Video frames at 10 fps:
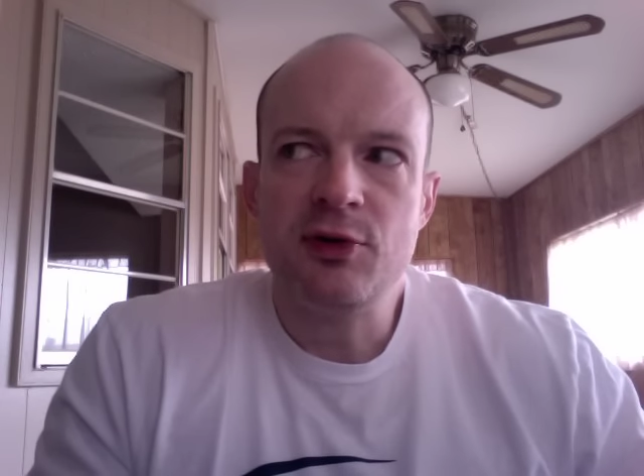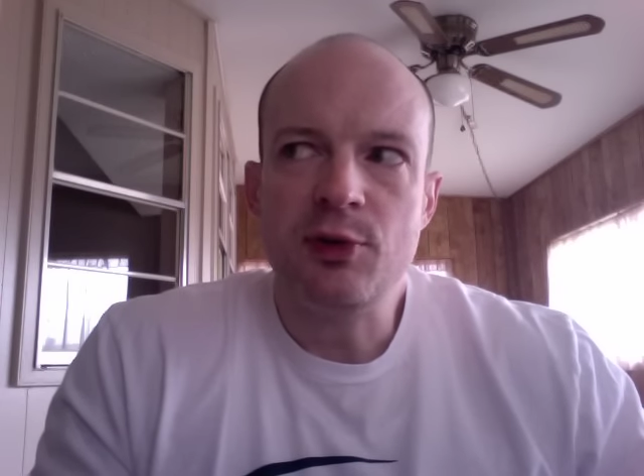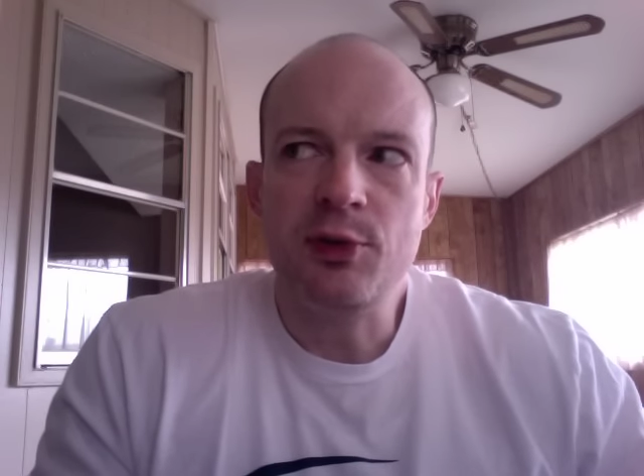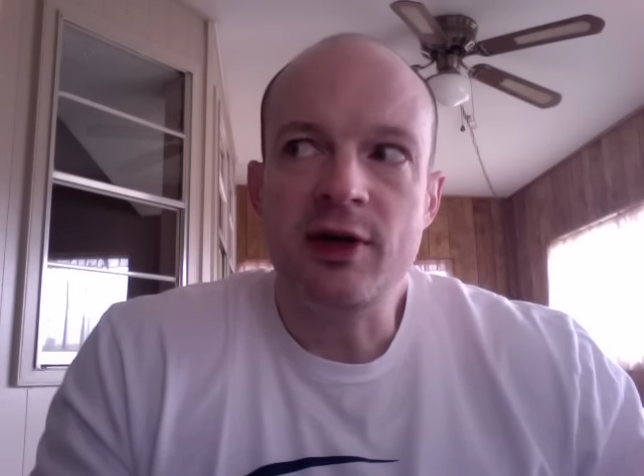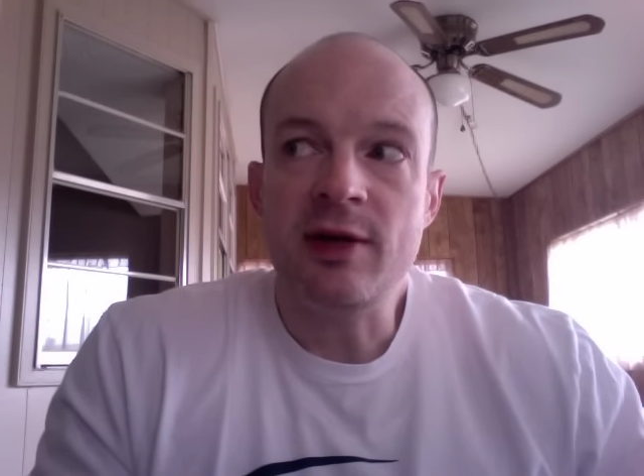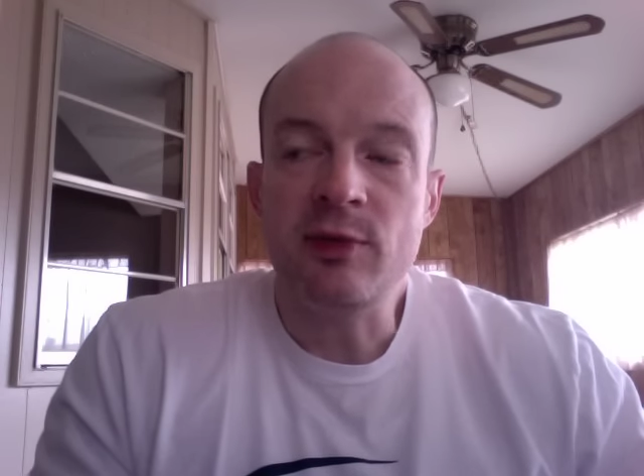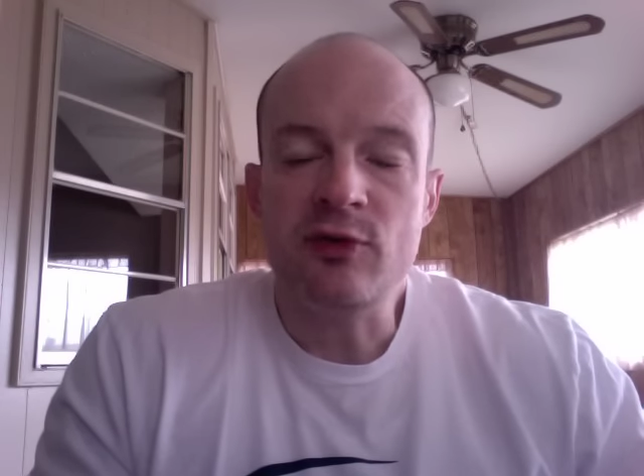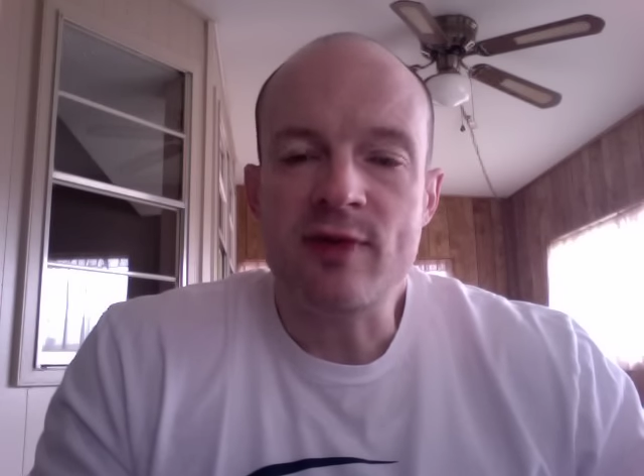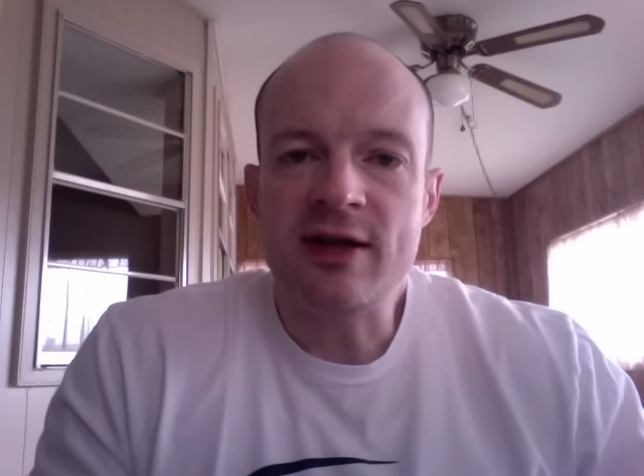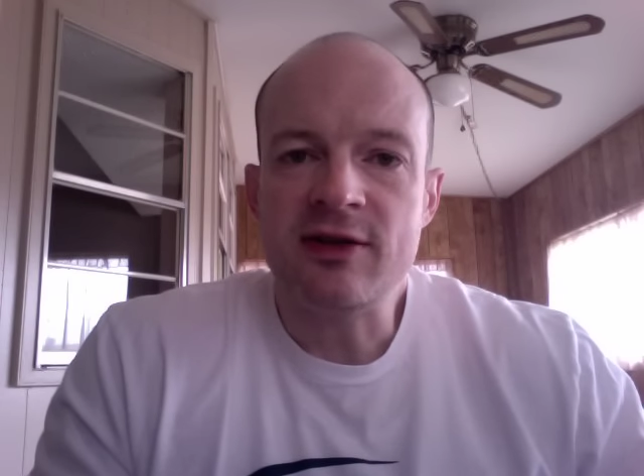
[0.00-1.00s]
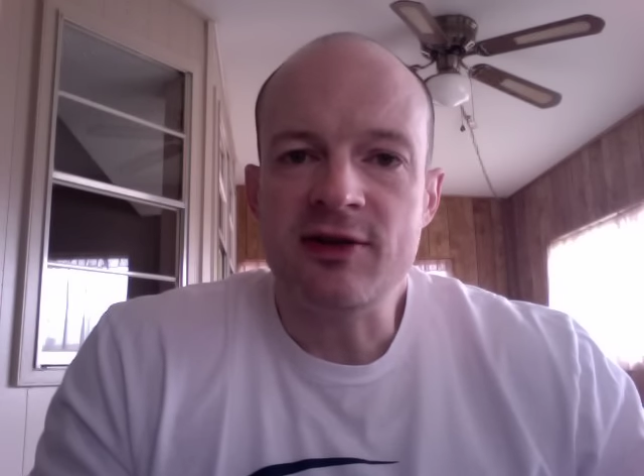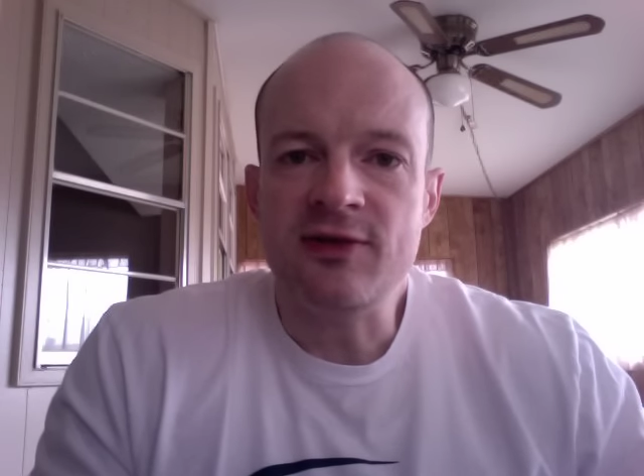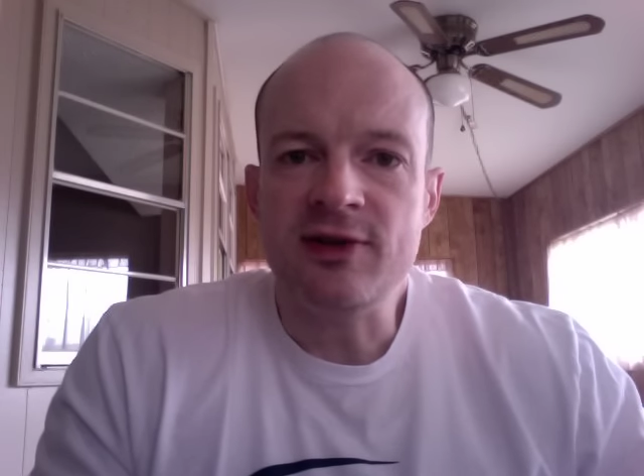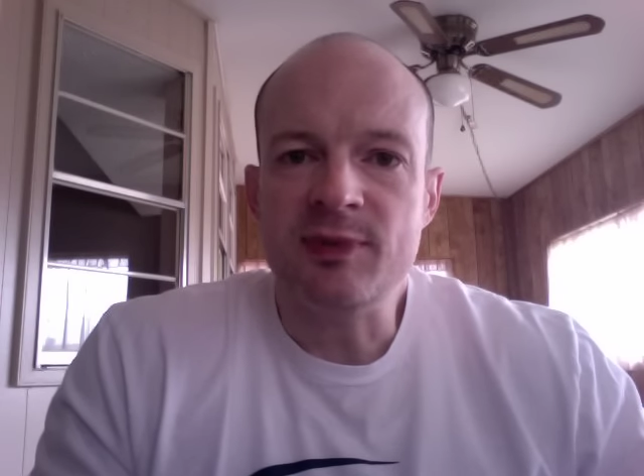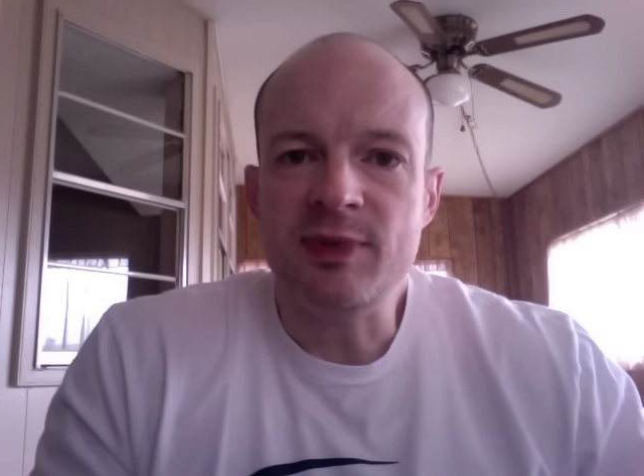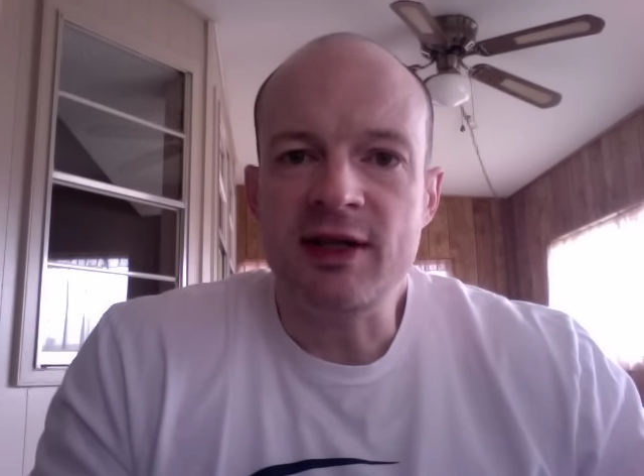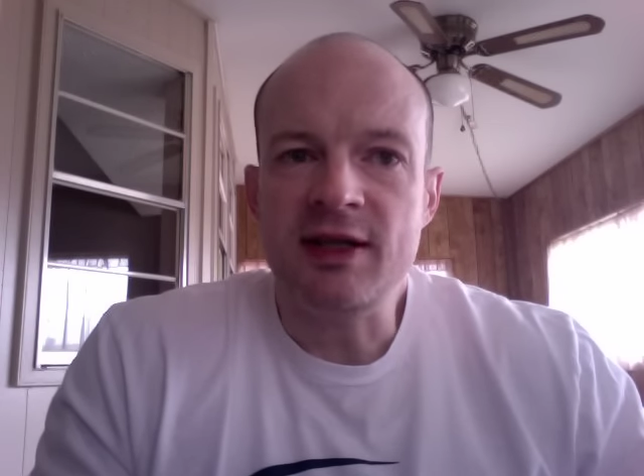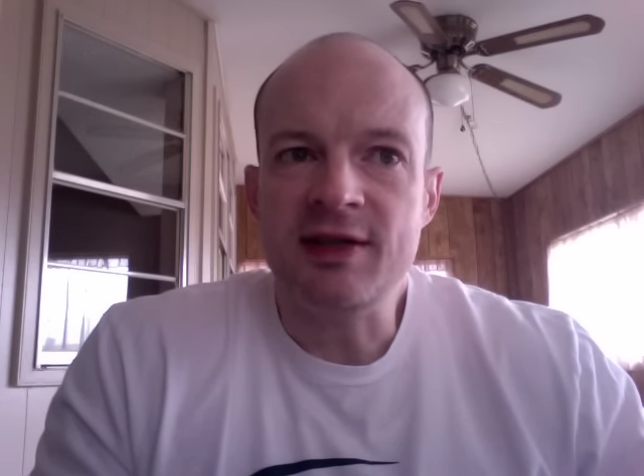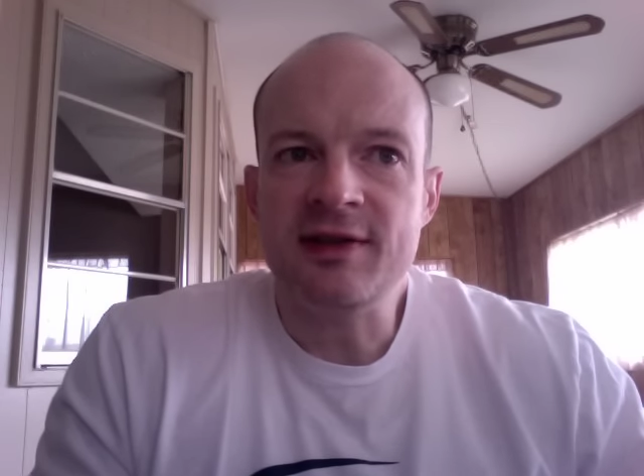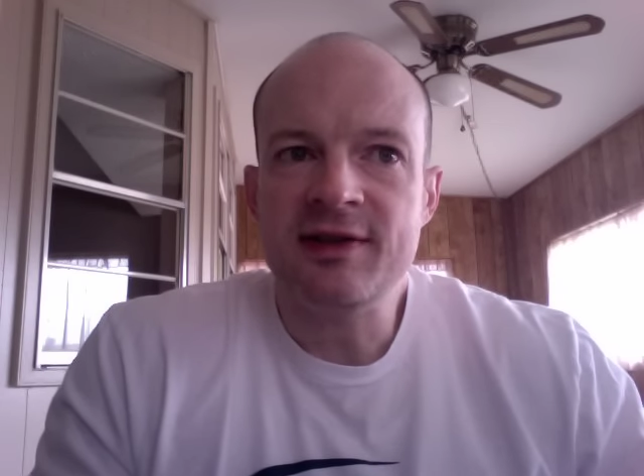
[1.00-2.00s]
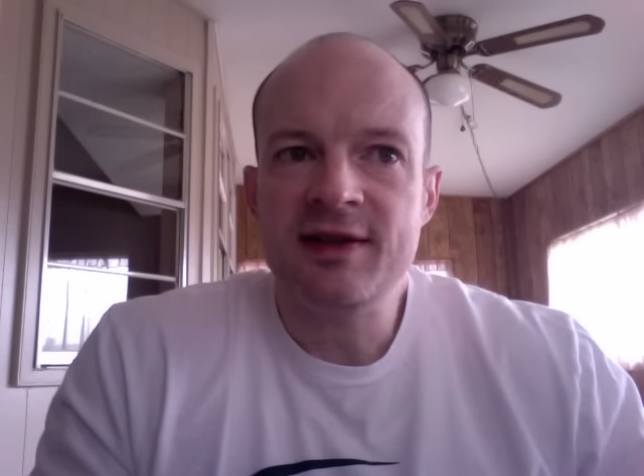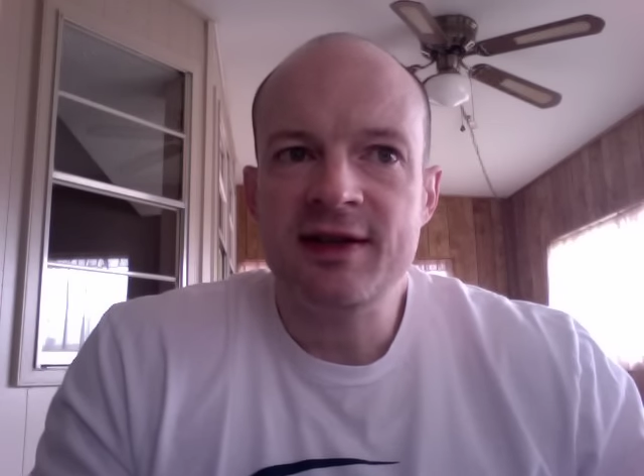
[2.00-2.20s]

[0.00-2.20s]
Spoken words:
would I move back to the Philippines